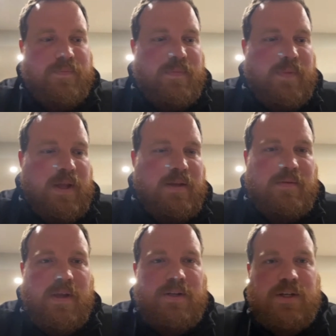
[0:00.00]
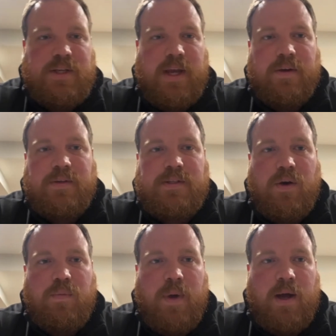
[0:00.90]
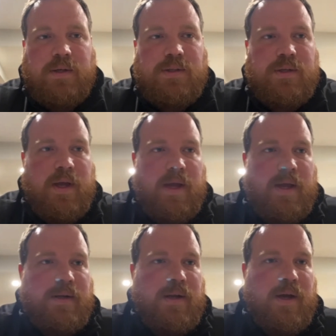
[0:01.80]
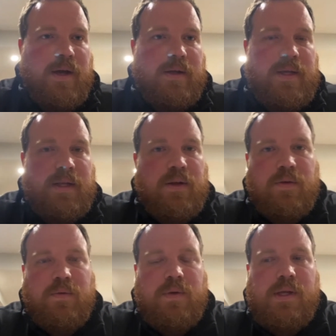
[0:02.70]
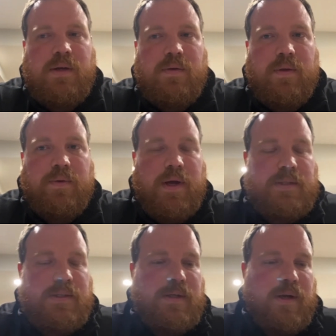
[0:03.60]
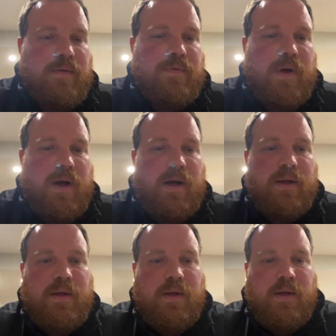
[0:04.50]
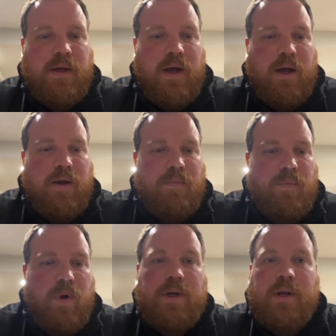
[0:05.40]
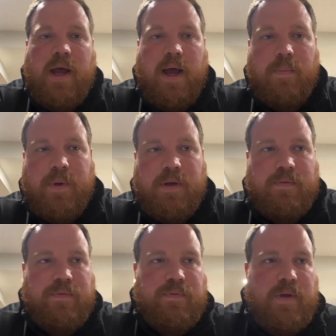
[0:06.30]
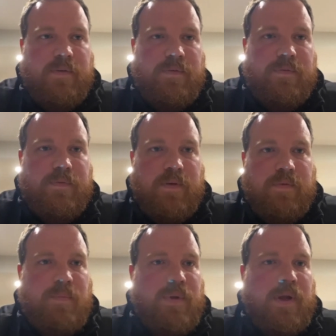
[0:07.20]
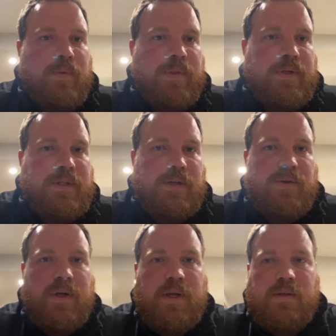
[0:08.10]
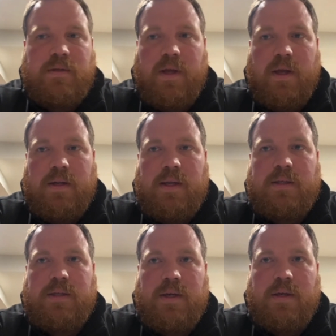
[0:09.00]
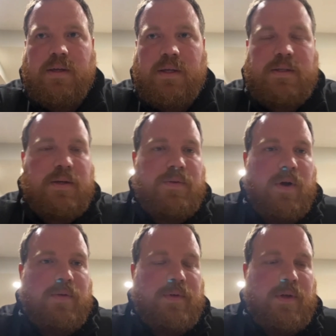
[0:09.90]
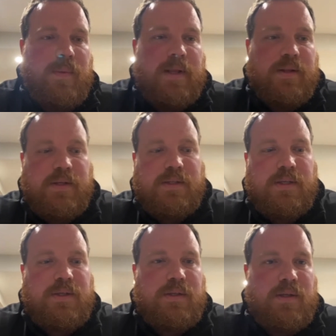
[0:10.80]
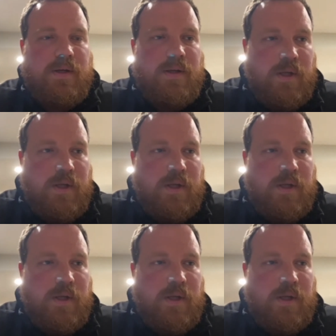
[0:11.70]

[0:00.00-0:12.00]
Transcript: he just cares so much, and he knew the risks of what could happen if he played with this injury, and he's an adult, and he made the decision to